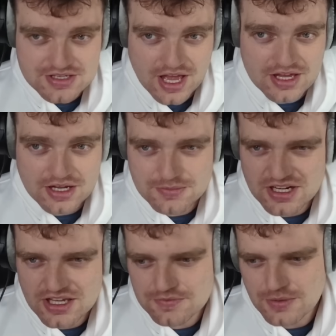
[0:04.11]
and I'm going to
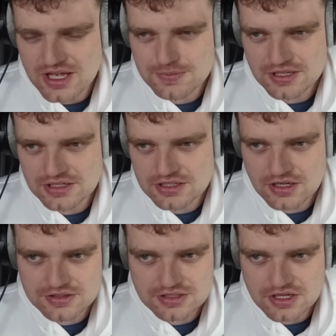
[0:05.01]
give my opinion
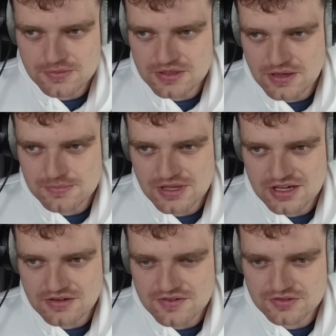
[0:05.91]
on the WNBA
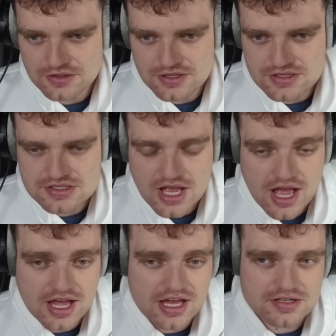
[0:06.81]
referees
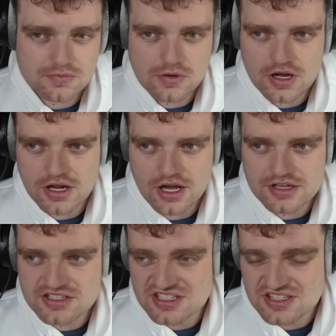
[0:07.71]
and what I
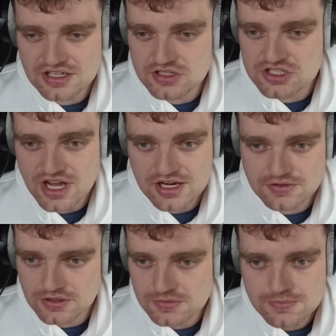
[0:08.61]
just, in
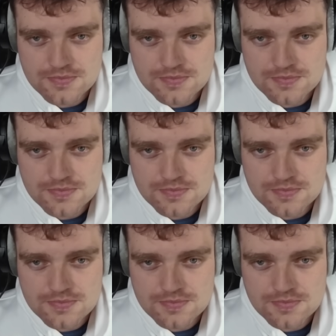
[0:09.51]
general,